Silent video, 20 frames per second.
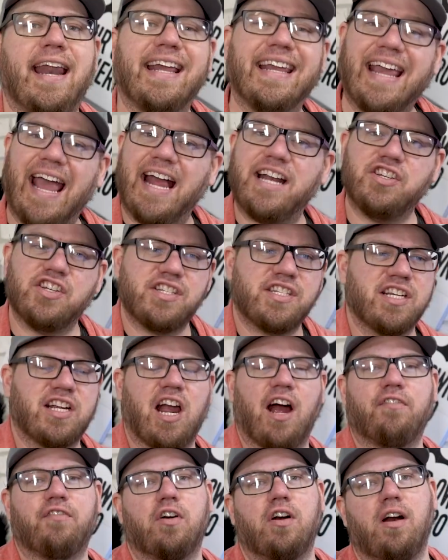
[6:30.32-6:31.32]
And again, just to
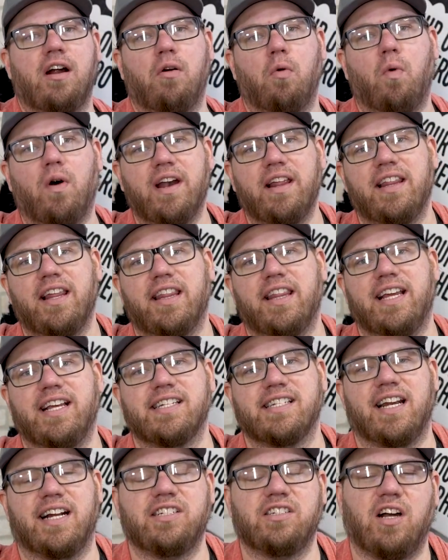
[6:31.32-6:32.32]
cover up one of the
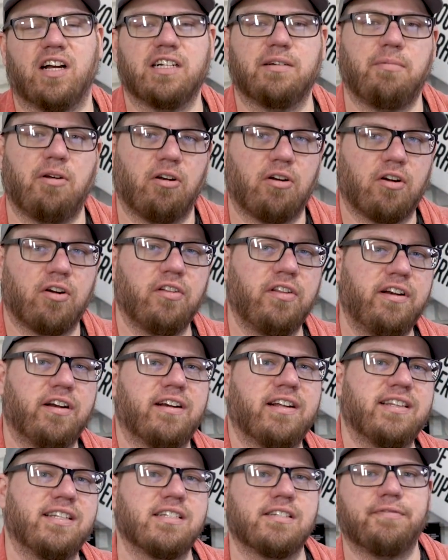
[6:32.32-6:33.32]
things that I talked about
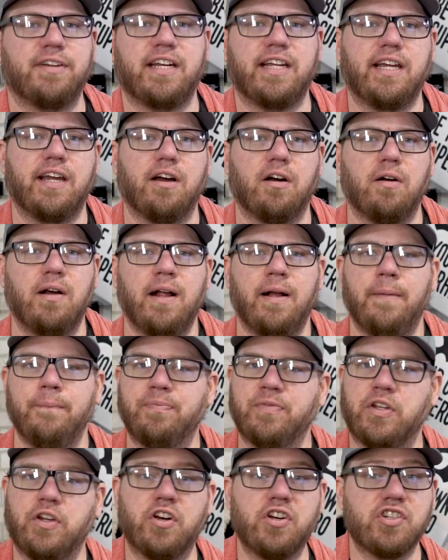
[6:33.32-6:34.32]
earlier in this video,
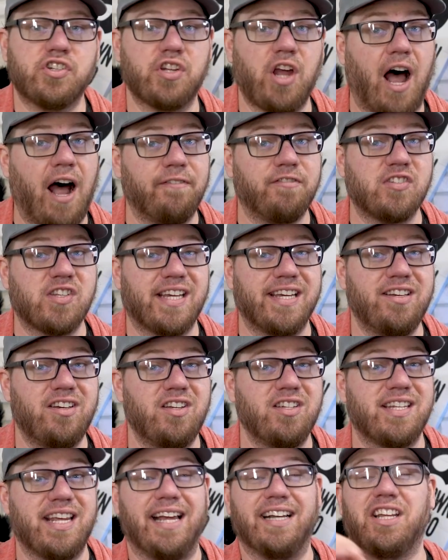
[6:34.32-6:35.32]
your soft
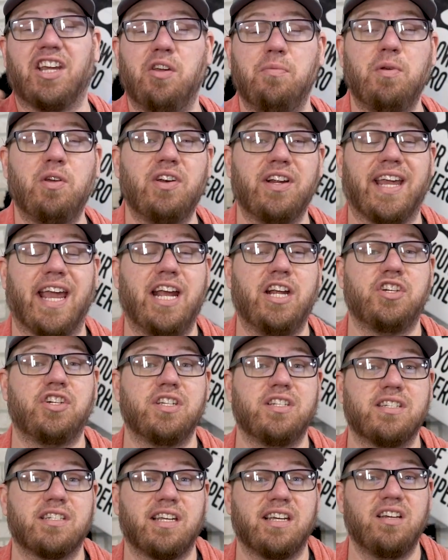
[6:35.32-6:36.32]
skills and
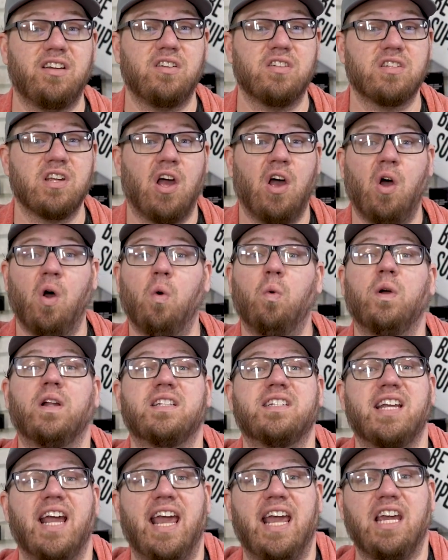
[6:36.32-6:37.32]
communication skills
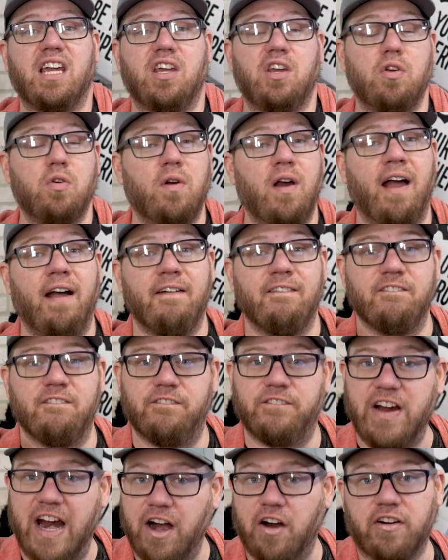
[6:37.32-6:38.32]
will take you
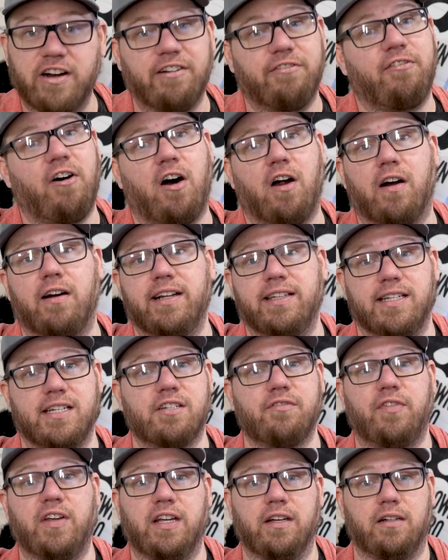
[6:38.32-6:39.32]
very far in
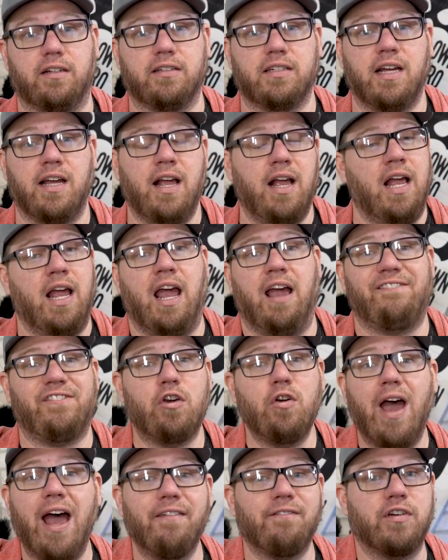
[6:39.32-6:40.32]
this field. If
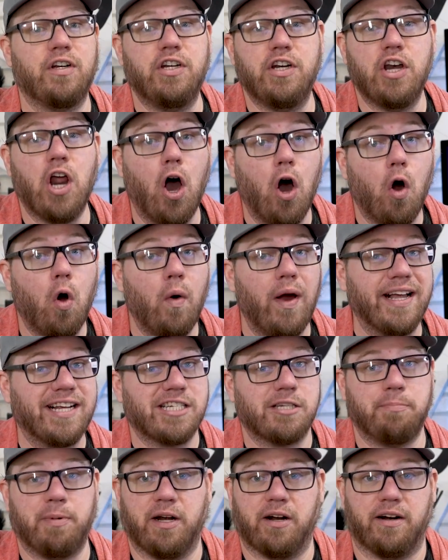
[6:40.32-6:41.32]
you have no
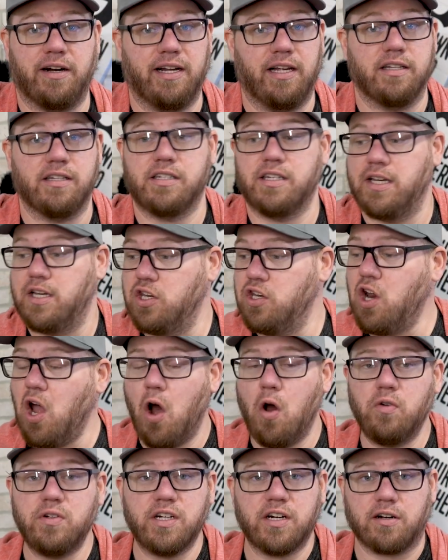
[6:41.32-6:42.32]
experience,
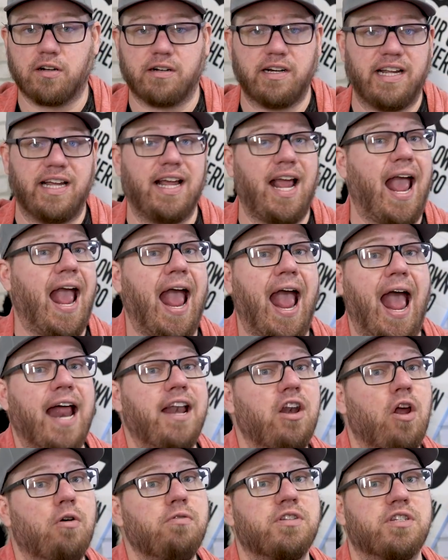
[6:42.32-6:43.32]
no degree,
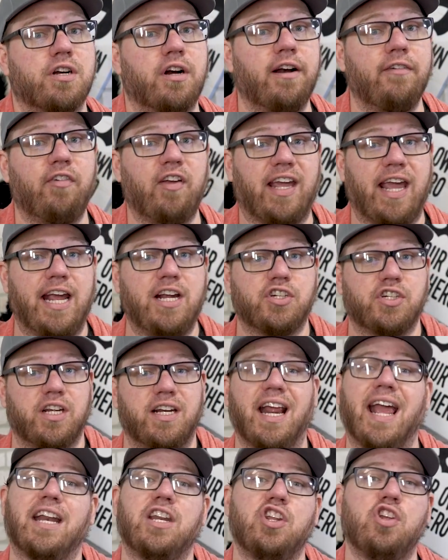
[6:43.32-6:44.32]
and no
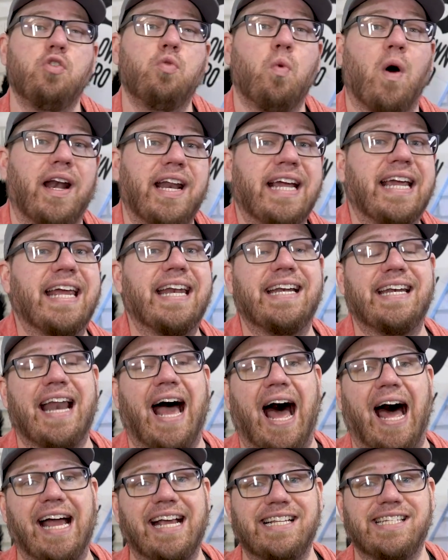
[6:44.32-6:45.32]
certification, and you want to get
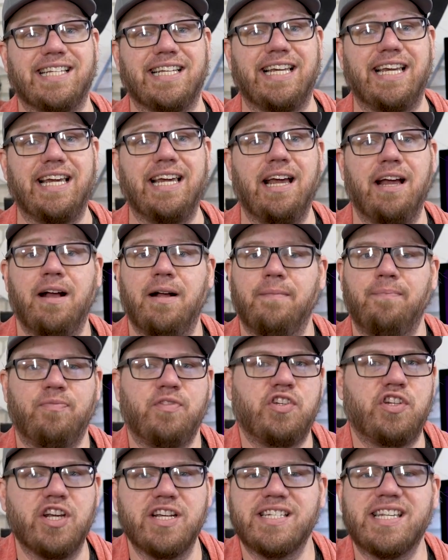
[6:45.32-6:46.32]
into I T,
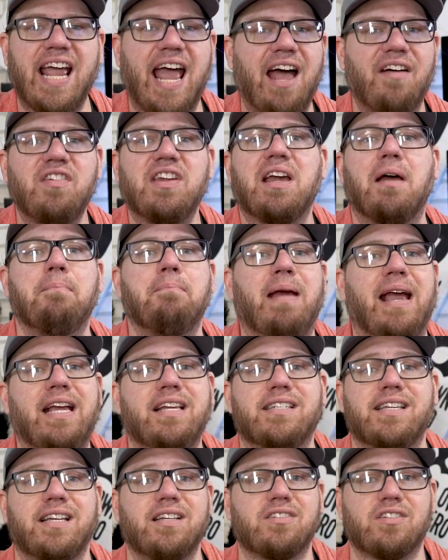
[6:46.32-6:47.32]
just having
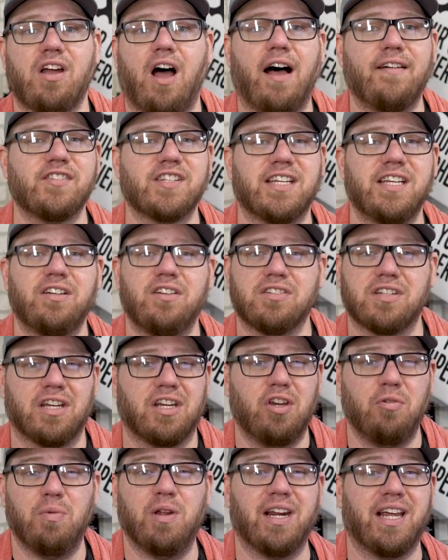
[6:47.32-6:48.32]
amazing soft skills
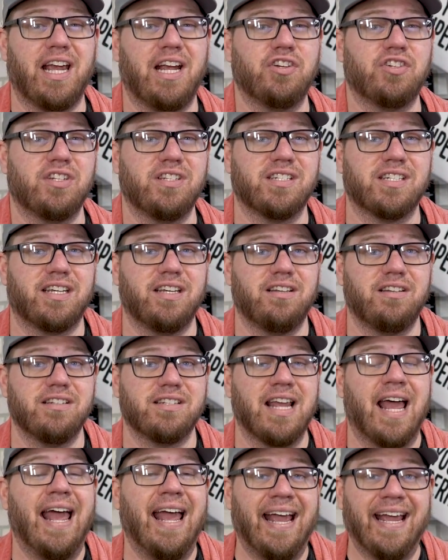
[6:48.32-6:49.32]
and communication
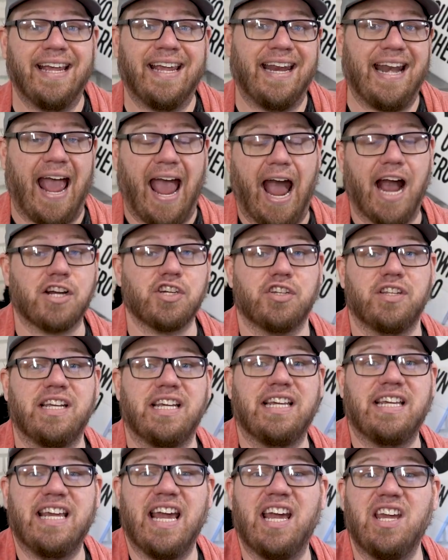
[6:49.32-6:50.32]
skills can
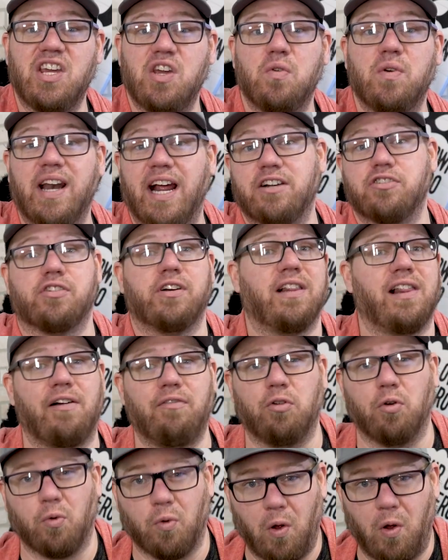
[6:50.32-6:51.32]
actually get you an
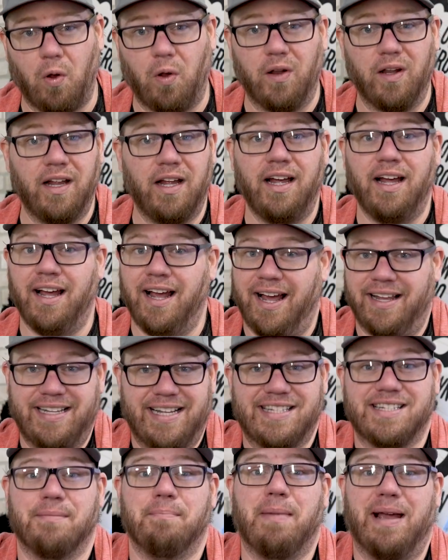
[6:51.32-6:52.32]
entry-level role, and
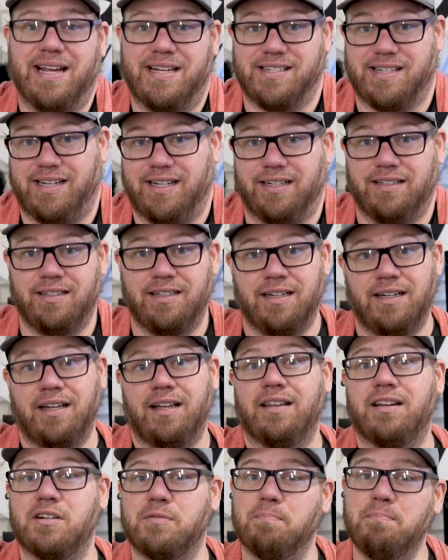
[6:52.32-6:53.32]
that's amazing.
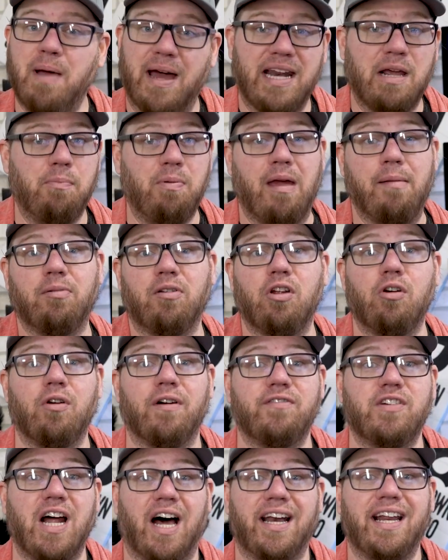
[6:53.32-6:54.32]
There's many people who
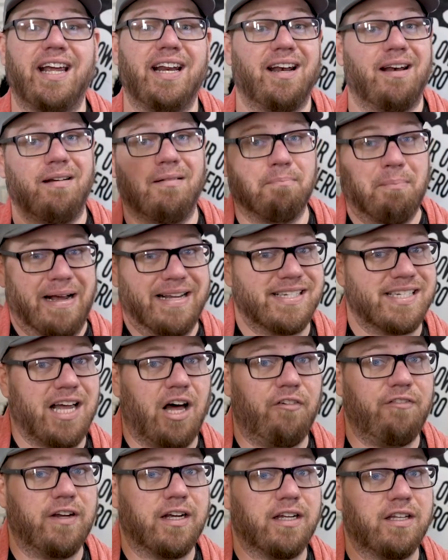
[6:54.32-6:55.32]
have done it,
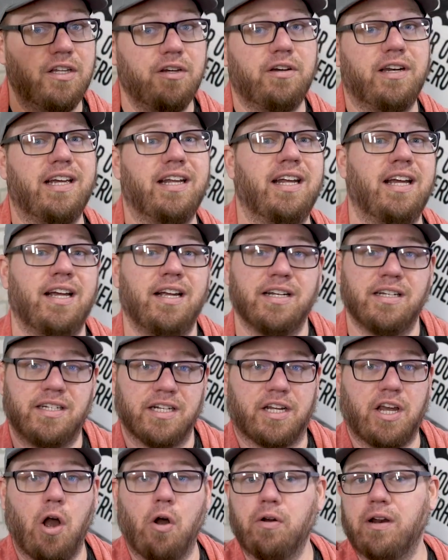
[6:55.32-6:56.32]
myself included.
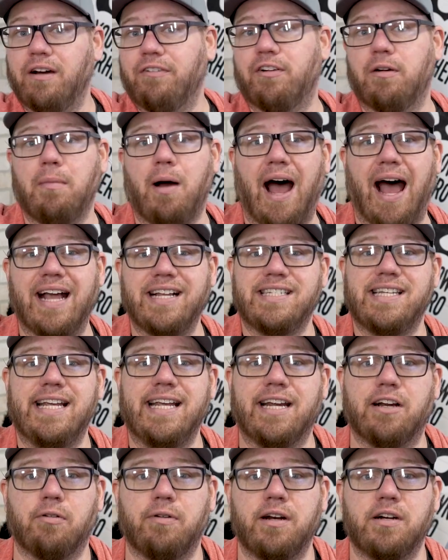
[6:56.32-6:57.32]
Dakota from I
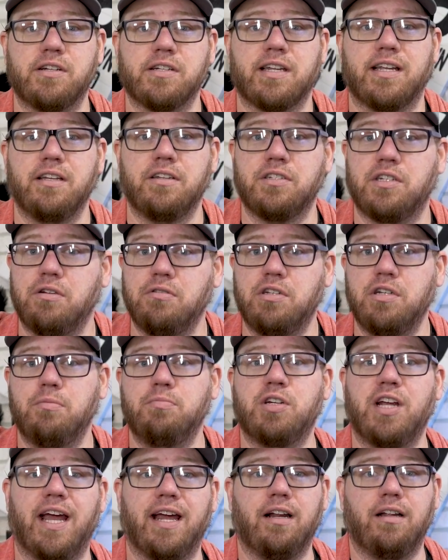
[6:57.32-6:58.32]
T Career Skills
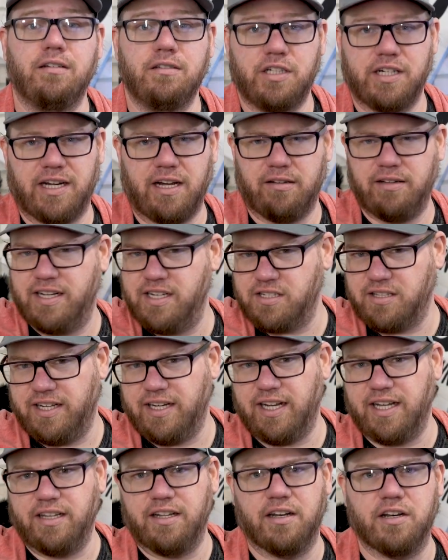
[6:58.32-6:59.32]
YouTube channel, check out his
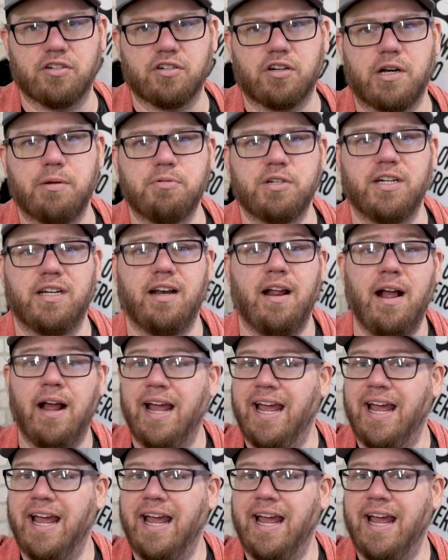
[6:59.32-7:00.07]
link in the description.